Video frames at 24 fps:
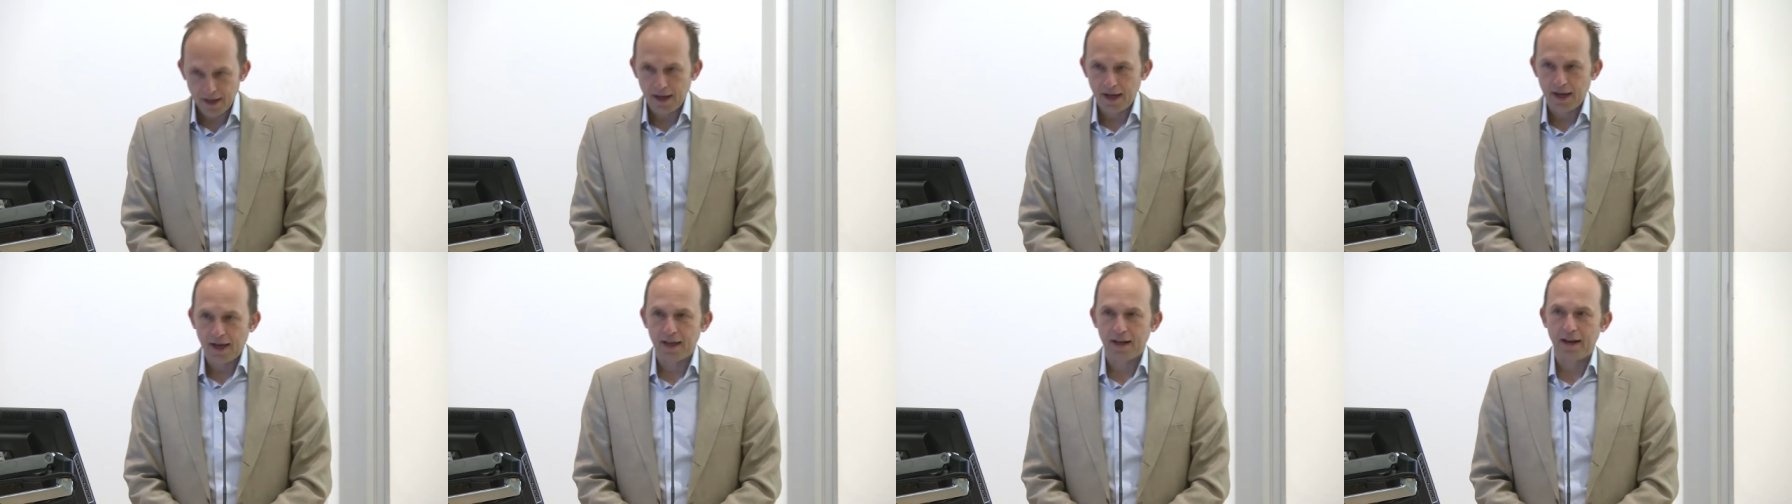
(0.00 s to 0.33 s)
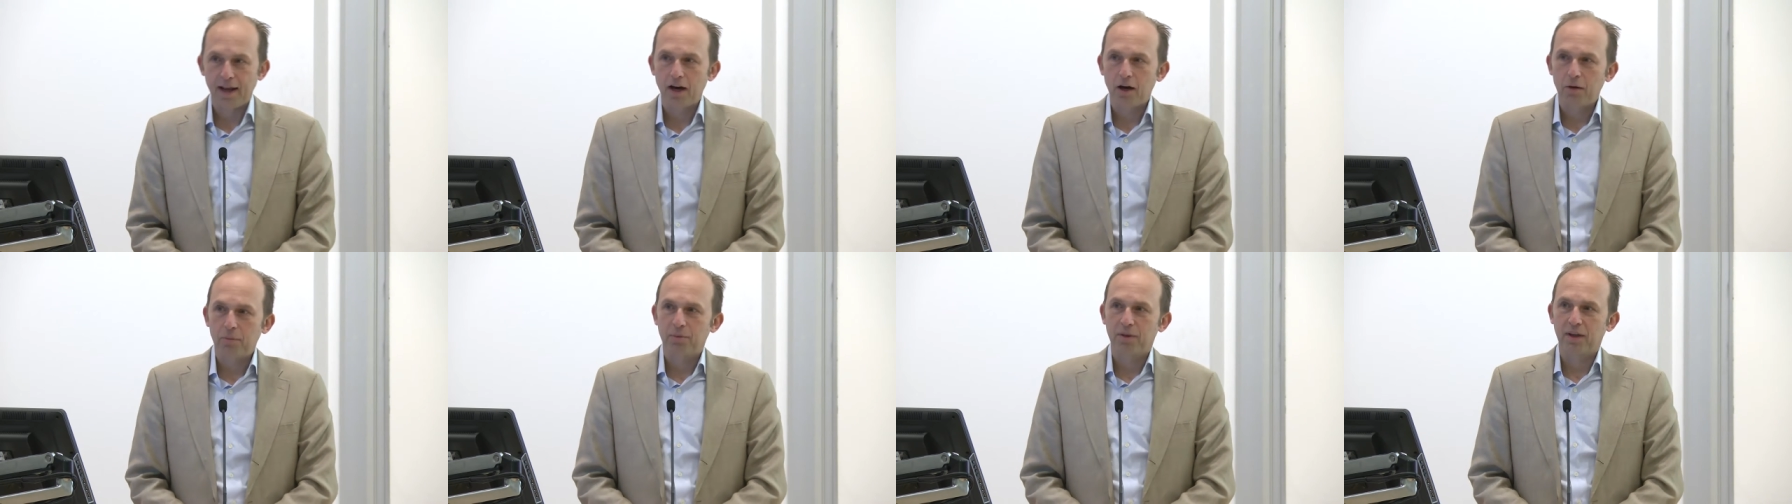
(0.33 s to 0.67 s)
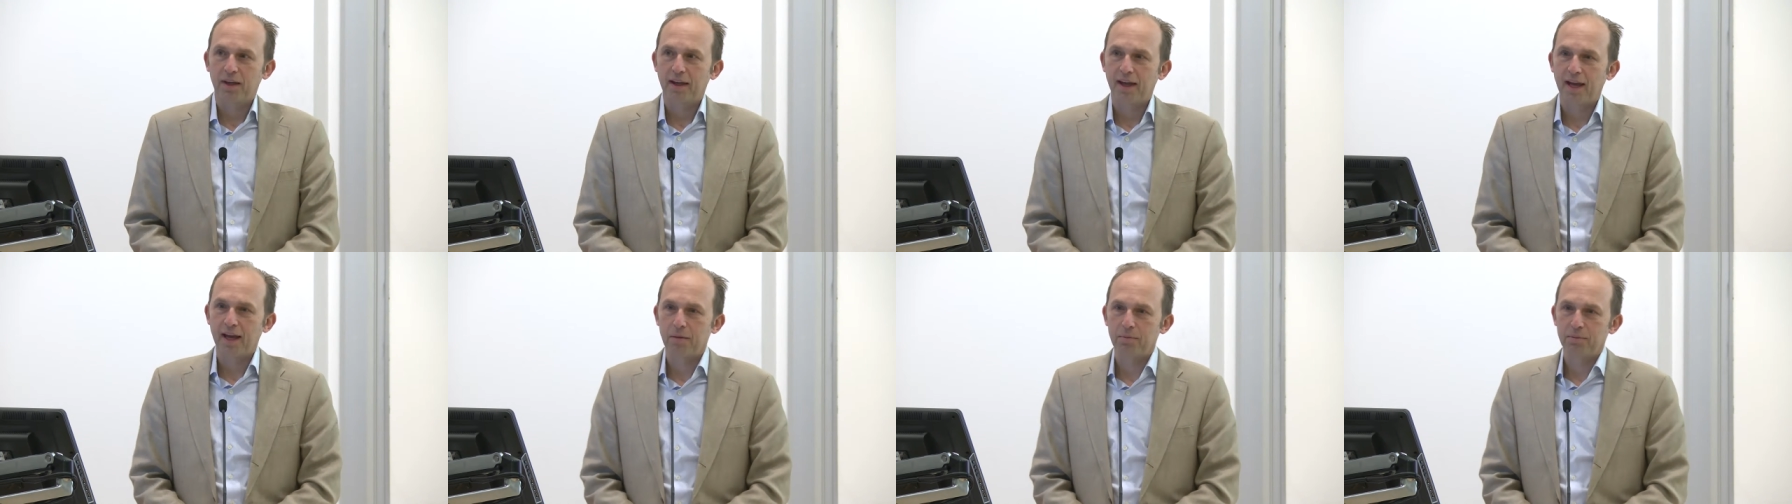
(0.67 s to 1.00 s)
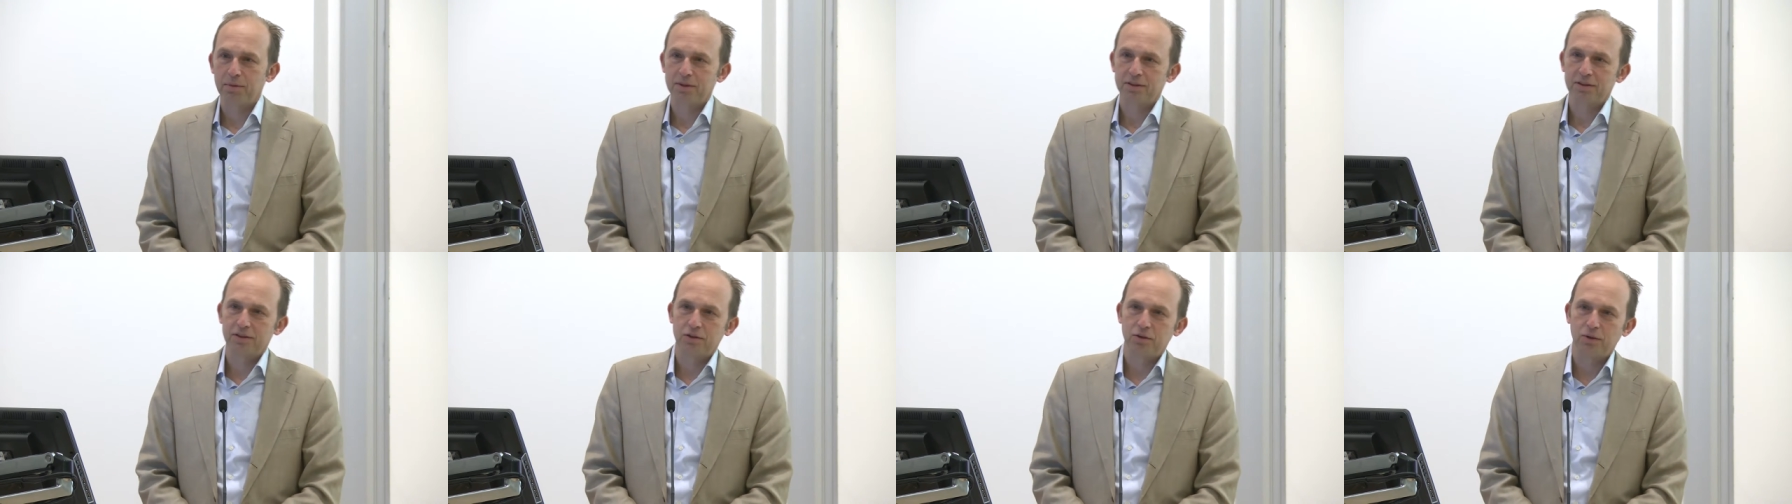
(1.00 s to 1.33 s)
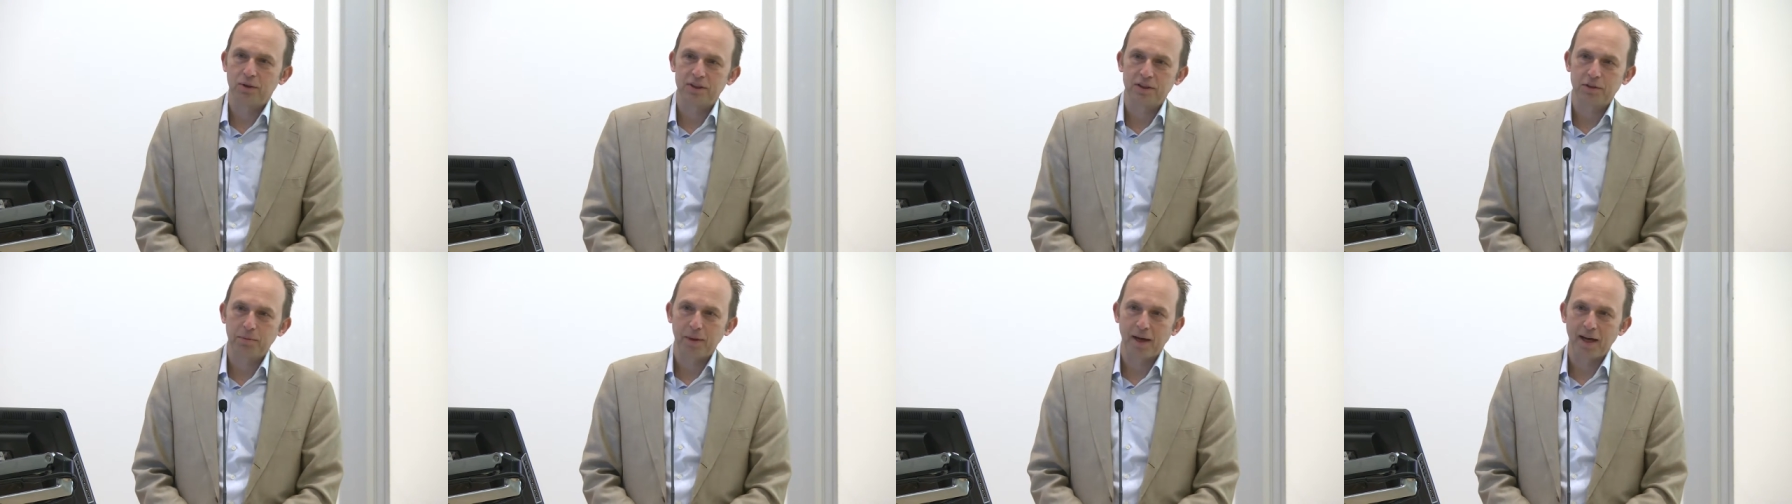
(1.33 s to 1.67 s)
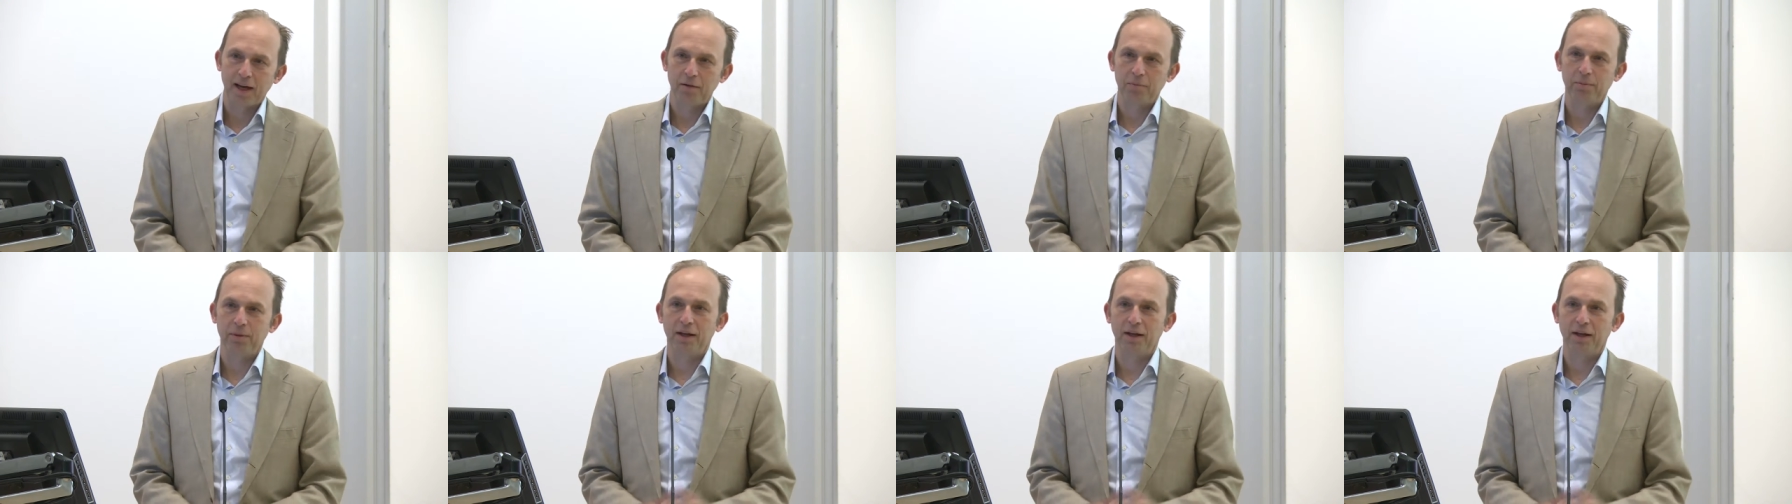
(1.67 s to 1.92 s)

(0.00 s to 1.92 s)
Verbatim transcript: and helped the campus to expand